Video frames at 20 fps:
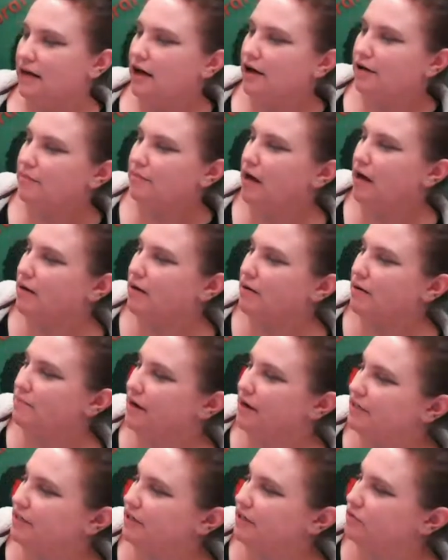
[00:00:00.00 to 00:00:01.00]
Baba
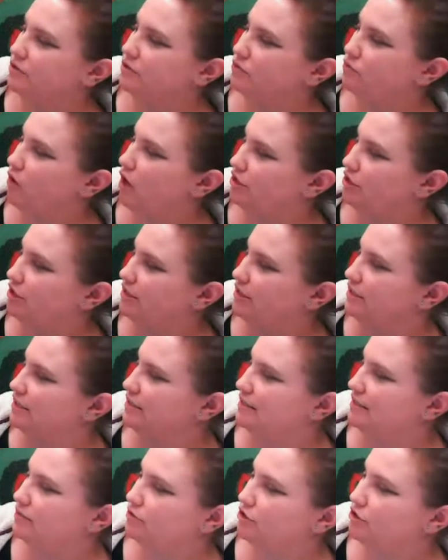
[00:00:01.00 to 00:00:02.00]
Brenya was washing
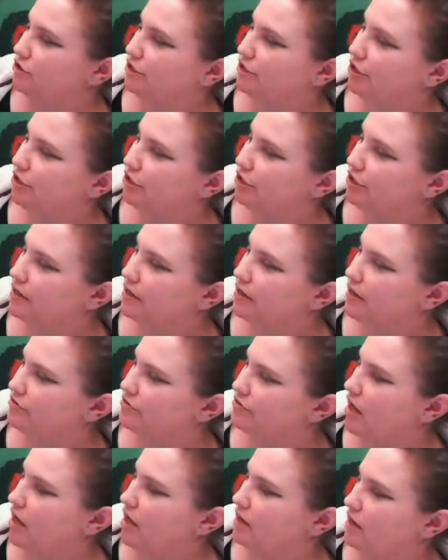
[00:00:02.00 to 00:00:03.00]
dishes when she heard another
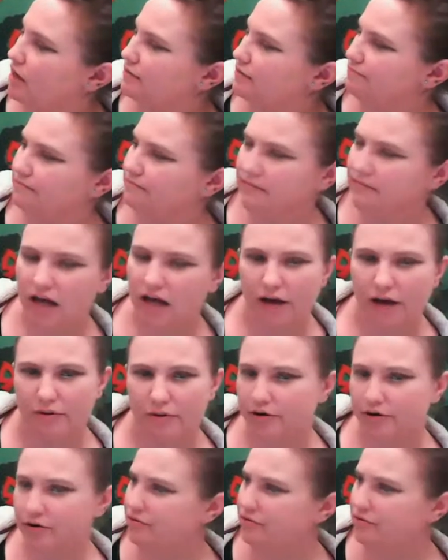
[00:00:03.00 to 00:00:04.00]
knock. I
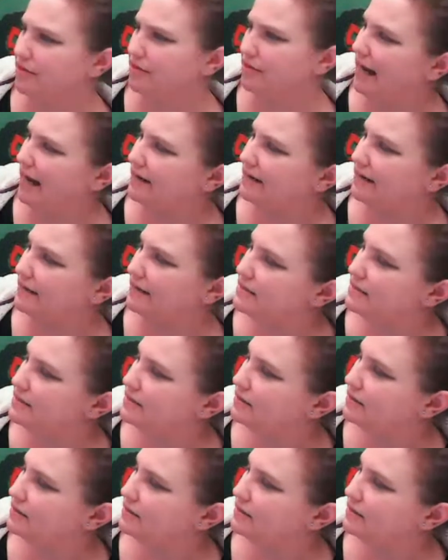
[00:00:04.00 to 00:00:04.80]
wonder who that is.